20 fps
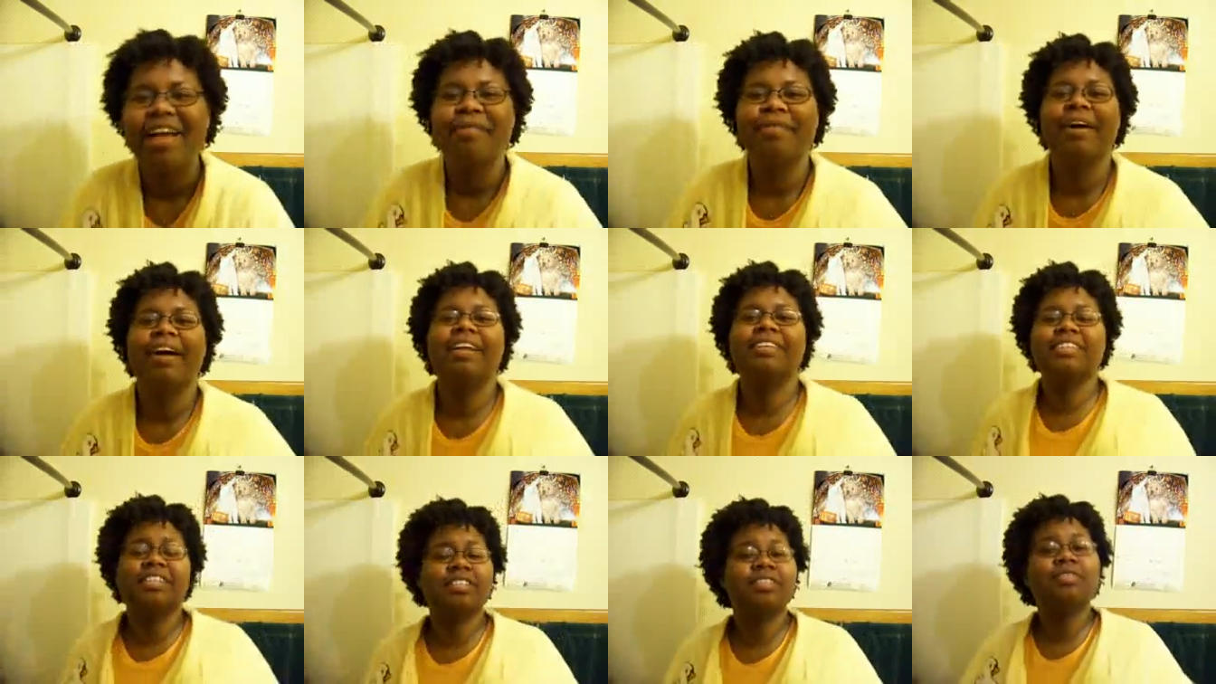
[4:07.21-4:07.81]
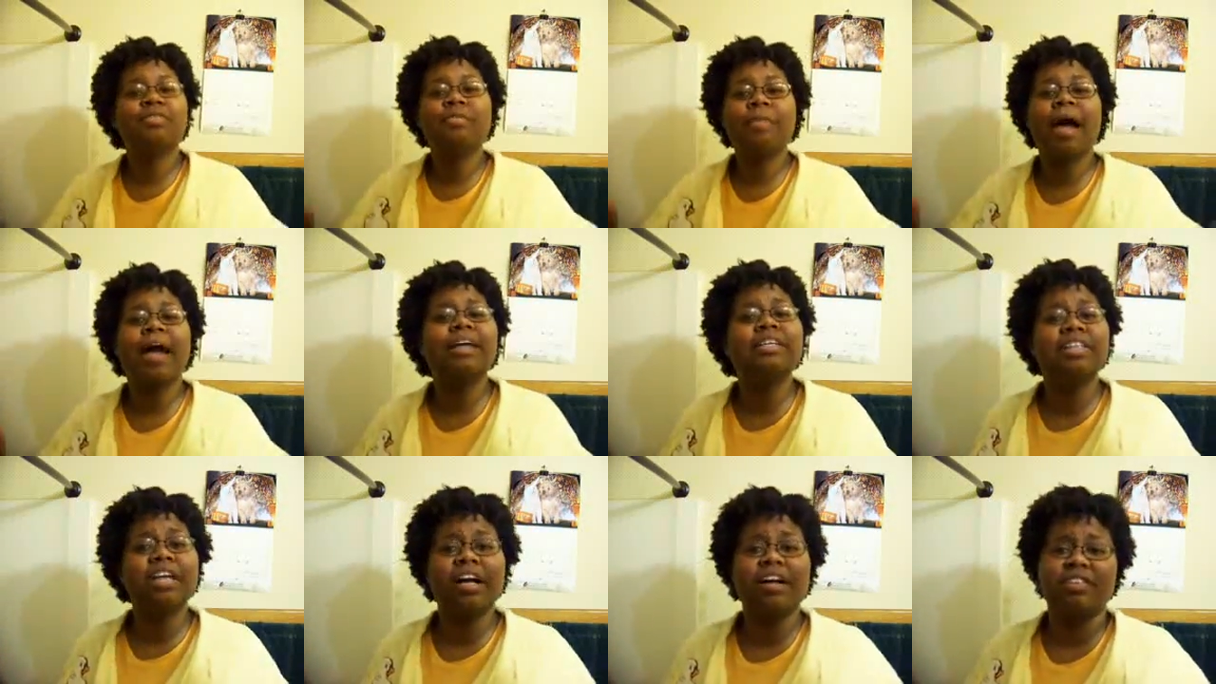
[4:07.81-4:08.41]
But just to
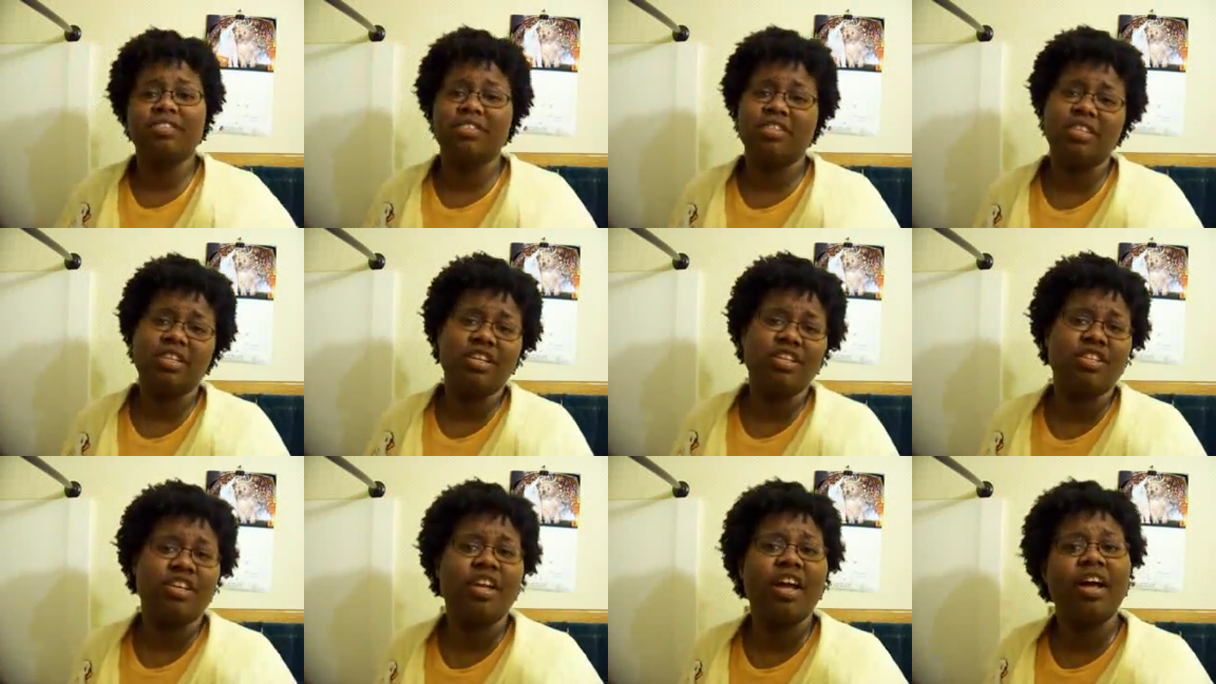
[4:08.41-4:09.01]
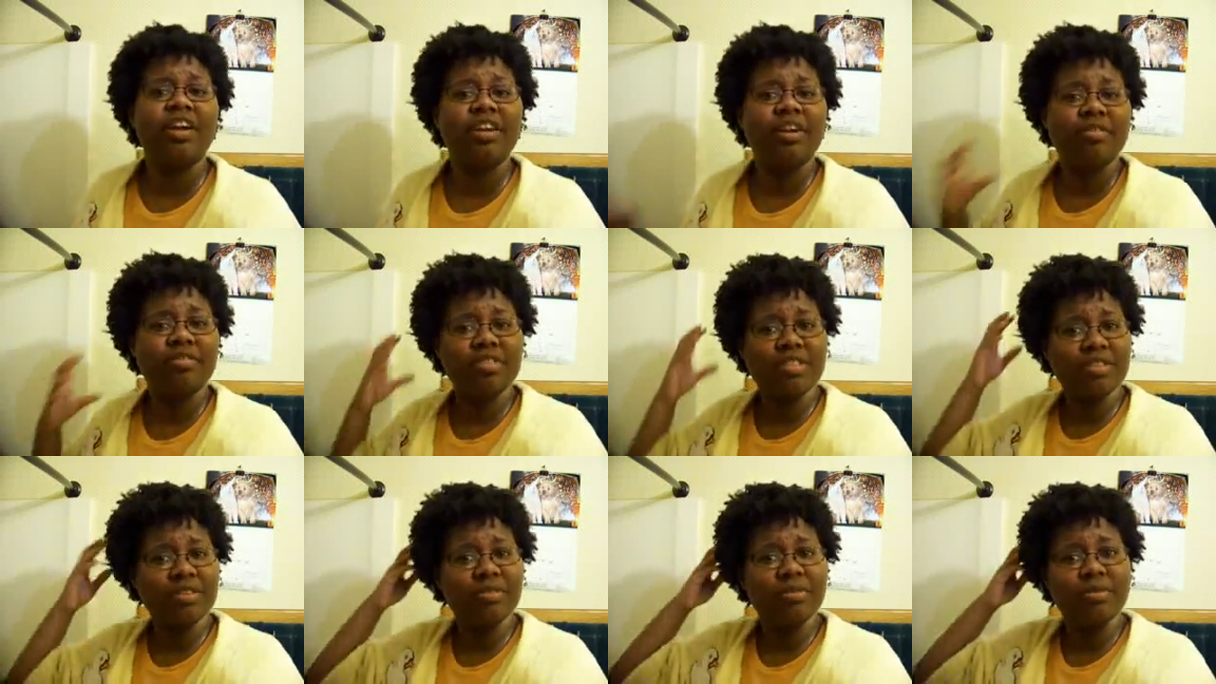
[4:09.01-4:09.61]
remind y'all, so they so y'all know
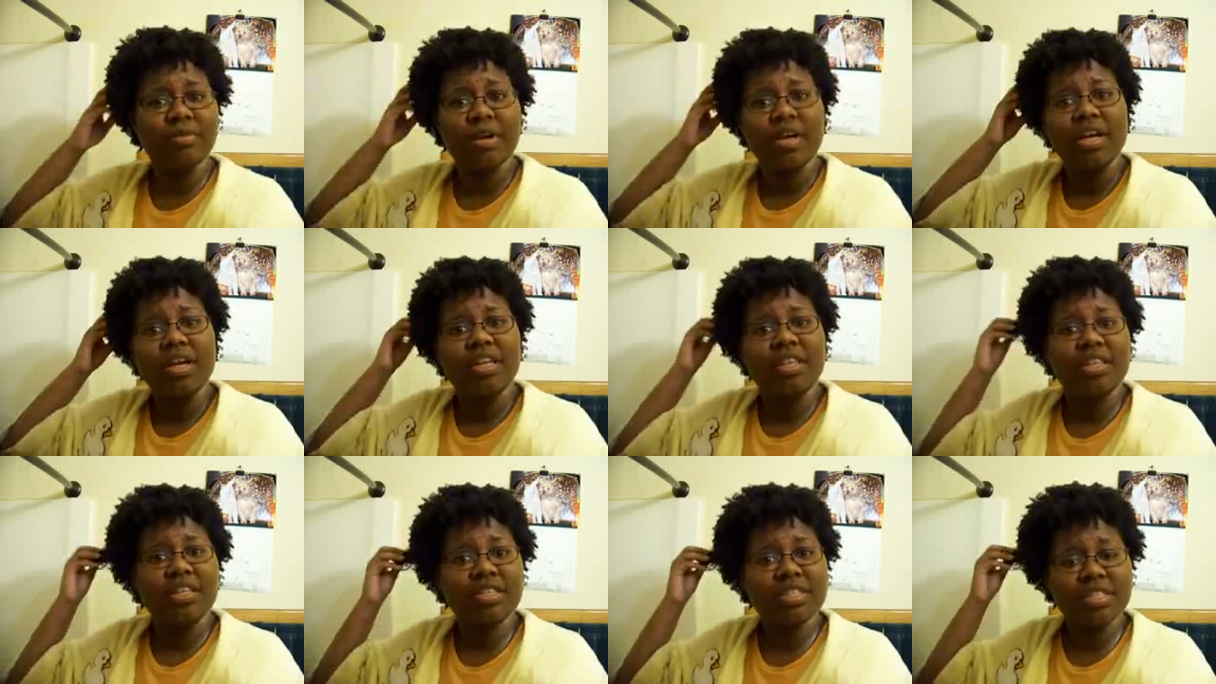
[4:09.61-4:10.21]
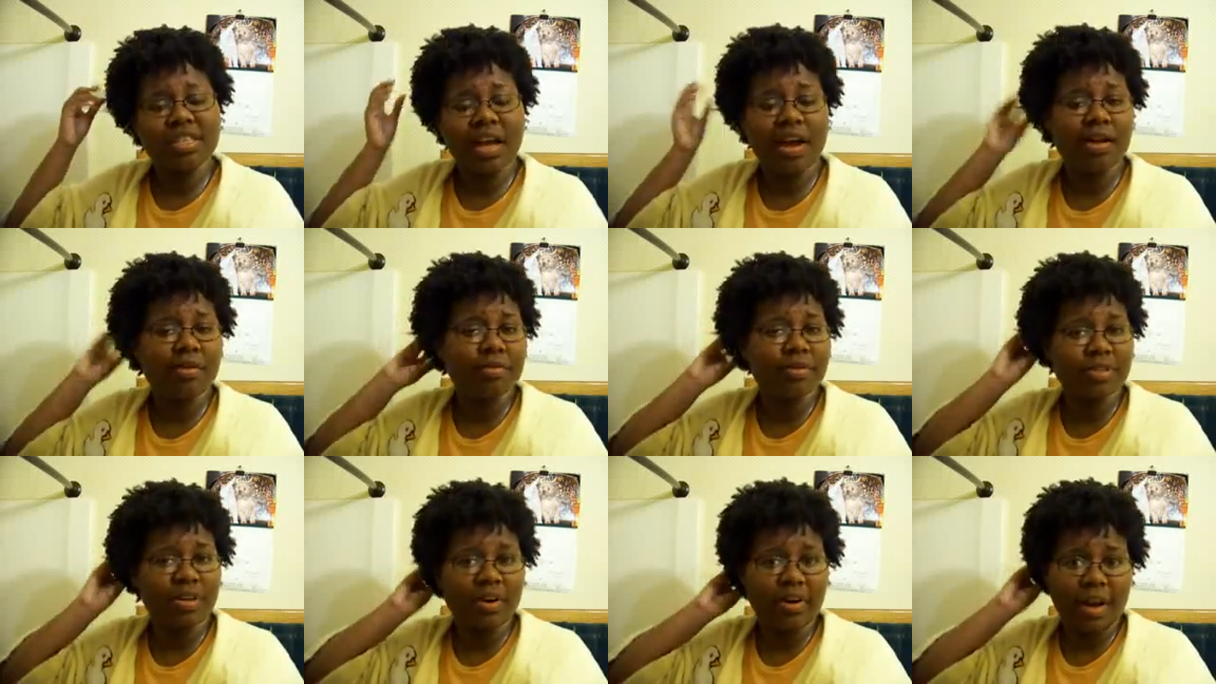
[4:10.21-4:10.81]
too, this is how it
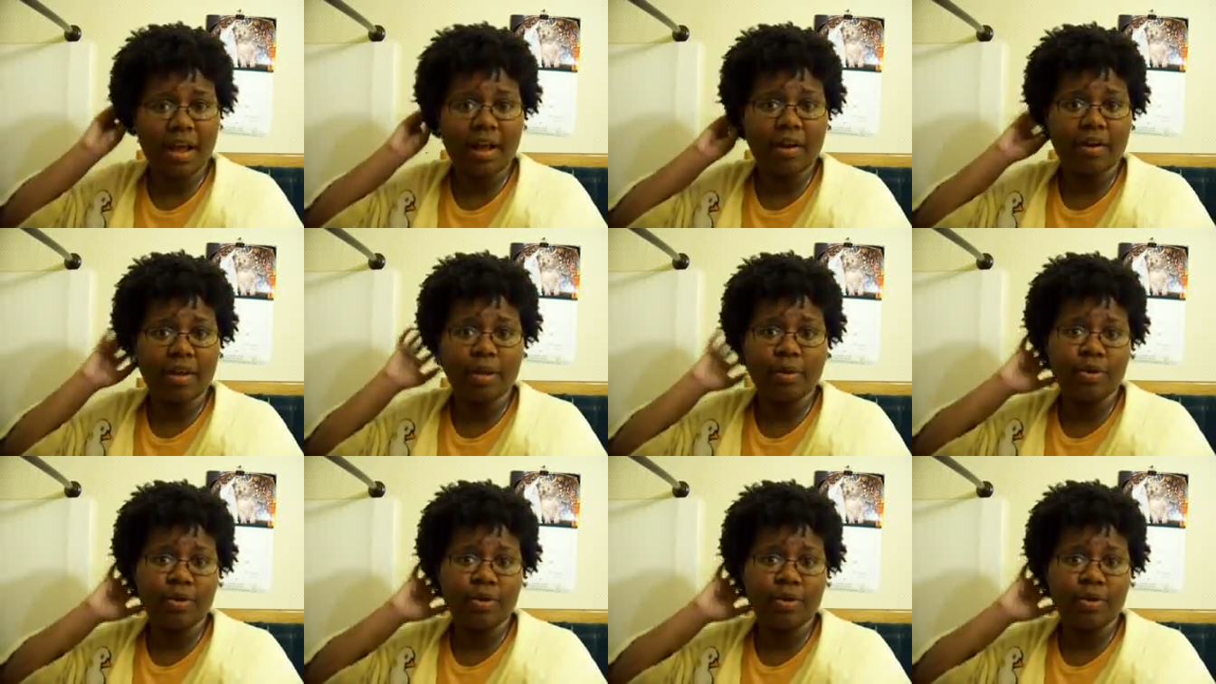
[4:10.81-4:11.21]
will turn out.